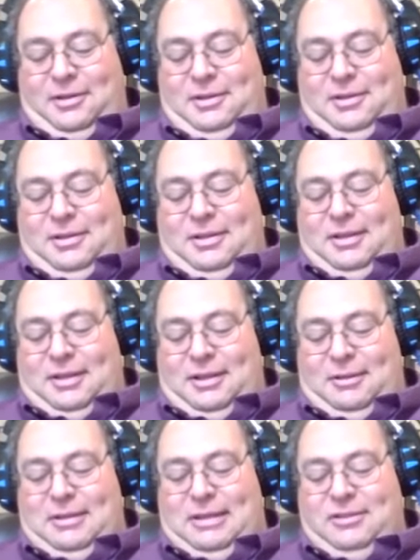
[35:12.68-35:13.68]
That's part of
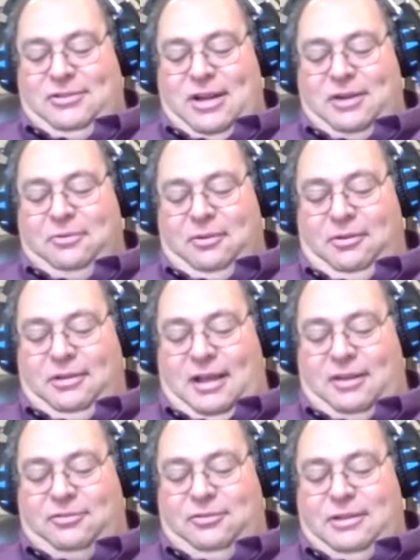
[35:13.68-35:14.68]
our system of, of
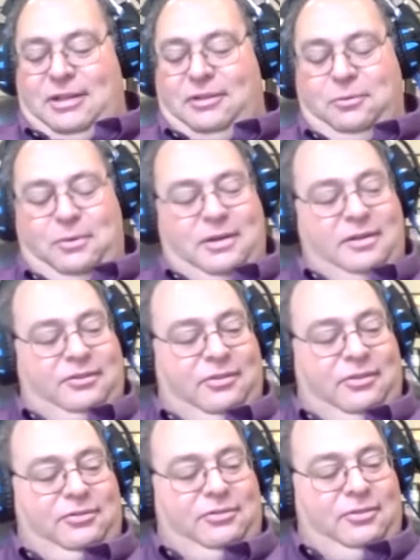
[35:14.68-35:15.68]
fairness.
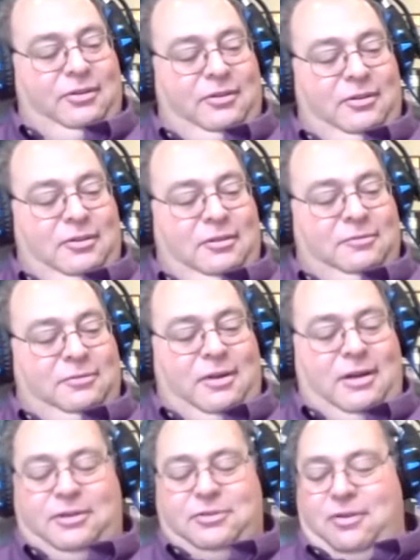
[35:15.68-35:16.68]
So,
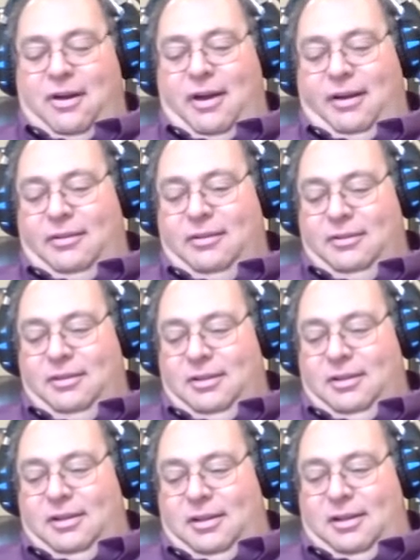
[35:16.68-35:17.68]
all right, what else did
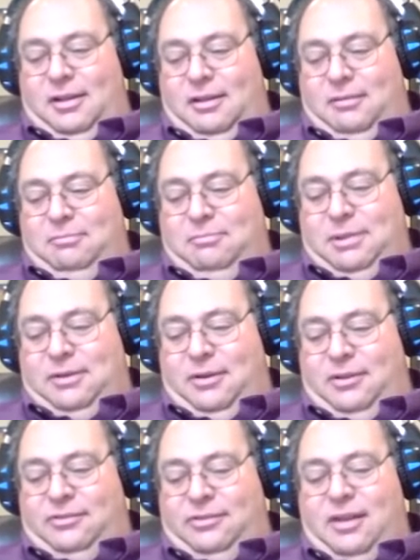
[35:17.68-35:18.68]
that McDonald's
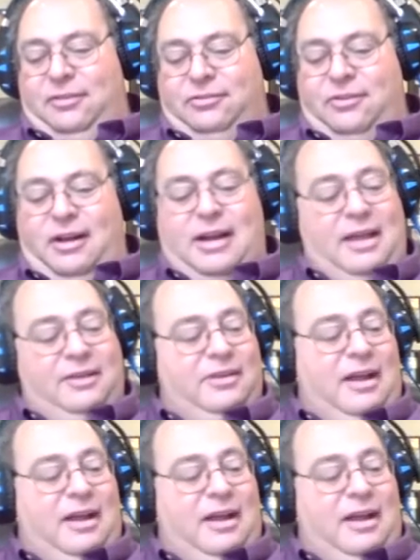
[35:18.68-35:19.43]
jury hear?